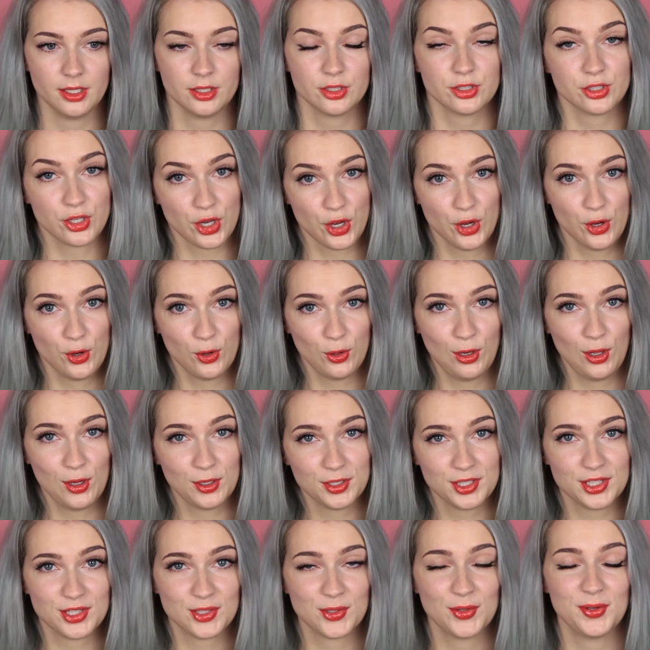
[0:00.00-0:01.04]
So
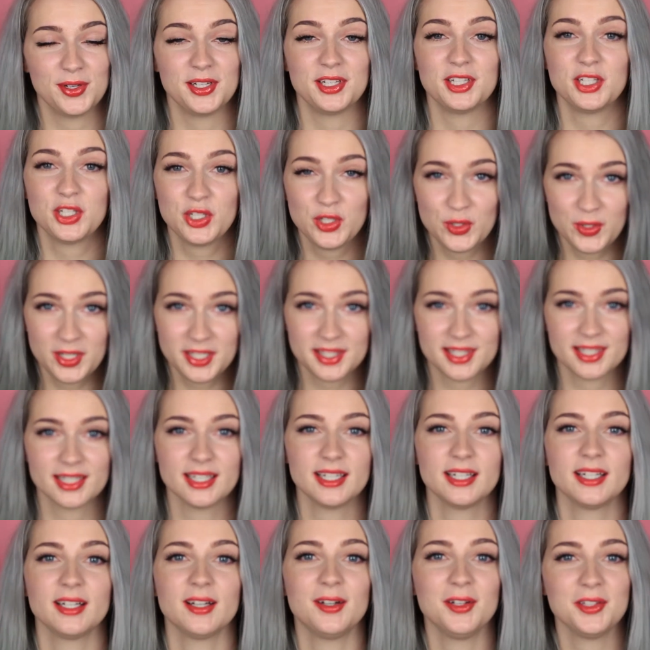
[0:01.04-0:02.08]
long story short,
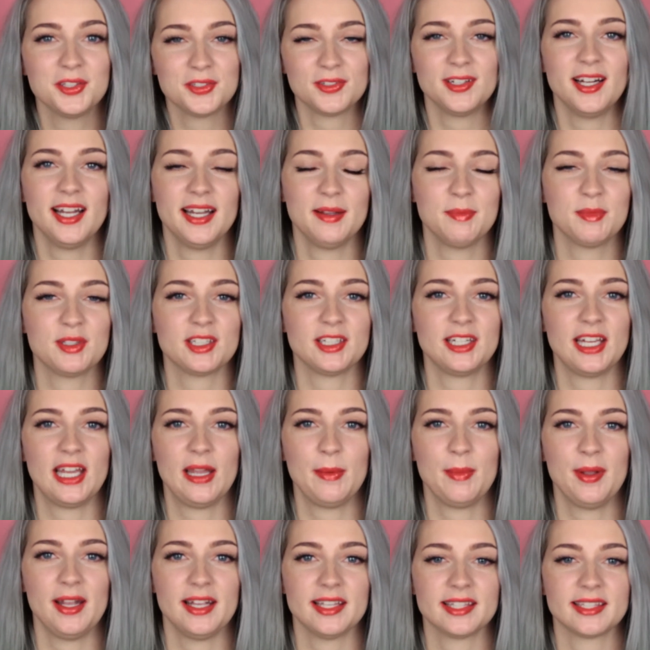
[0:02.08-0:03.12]
Kotra
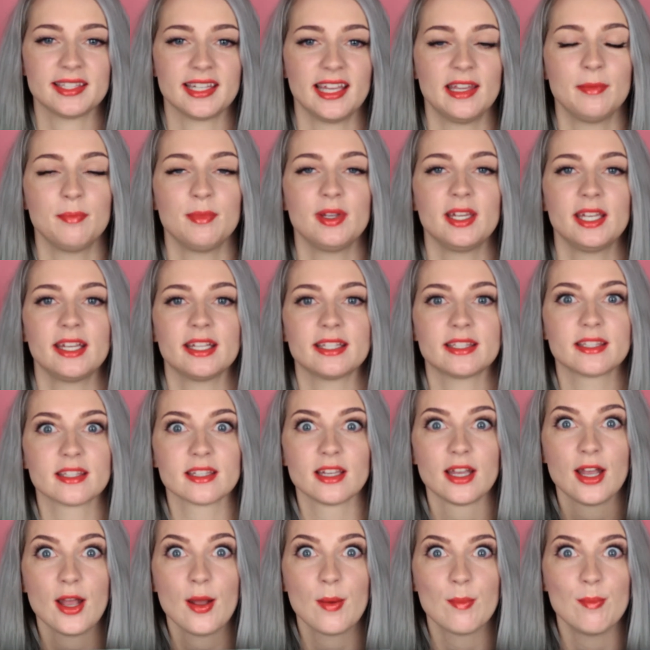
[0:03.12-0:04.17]
Amsterdam has sent me this
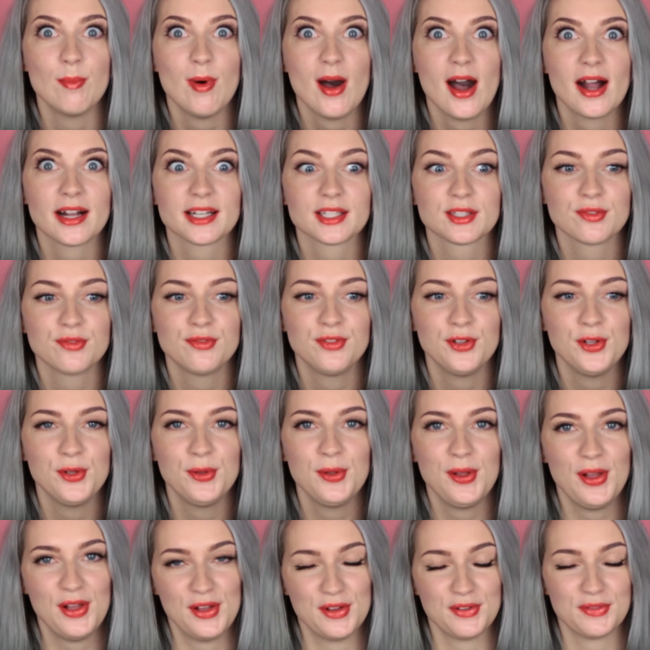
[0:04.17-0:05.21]
box
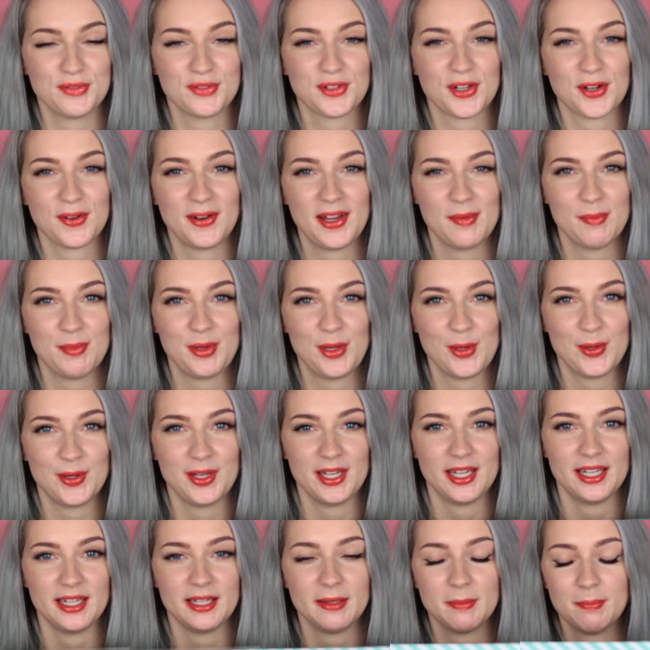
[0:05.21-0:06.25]
full of Korean
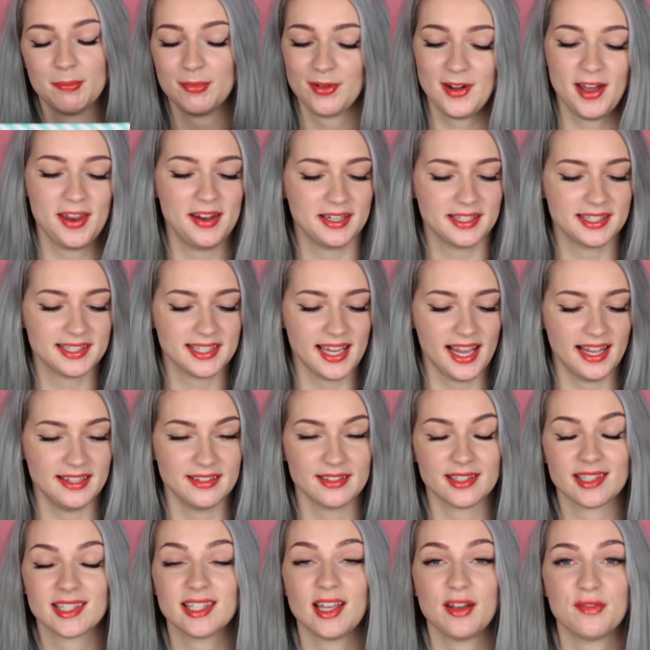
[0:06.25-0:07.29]
beauty products and
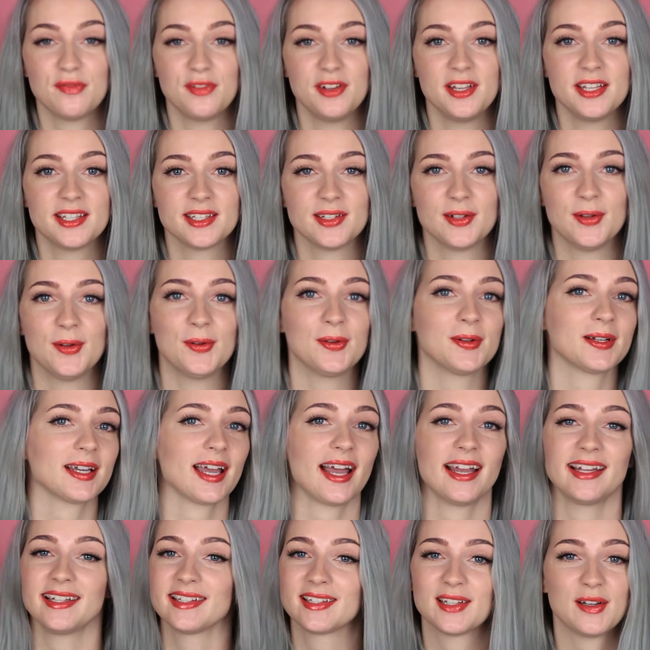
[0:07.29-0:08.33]
stuffies and all
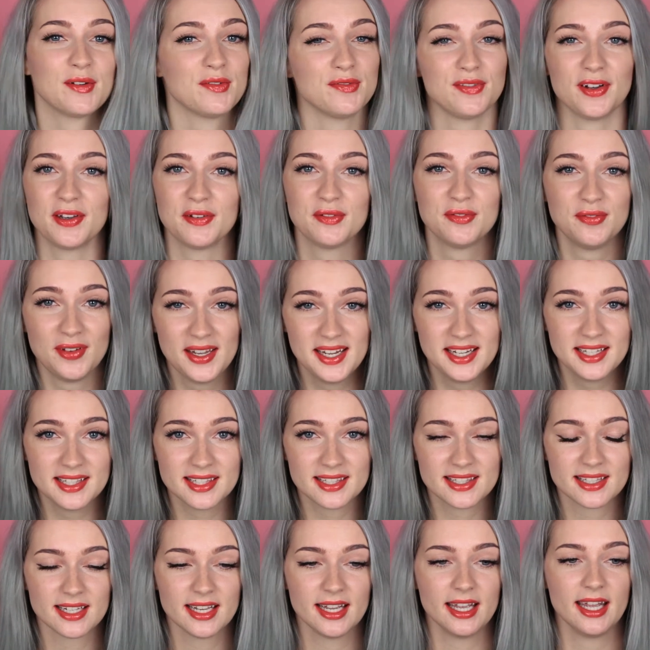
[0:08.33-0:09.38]
kinds of fun
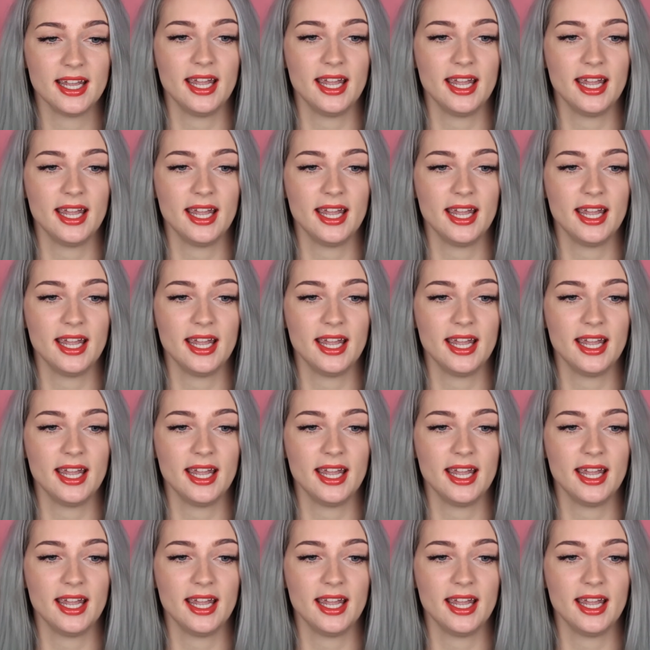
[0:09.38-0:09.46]
things.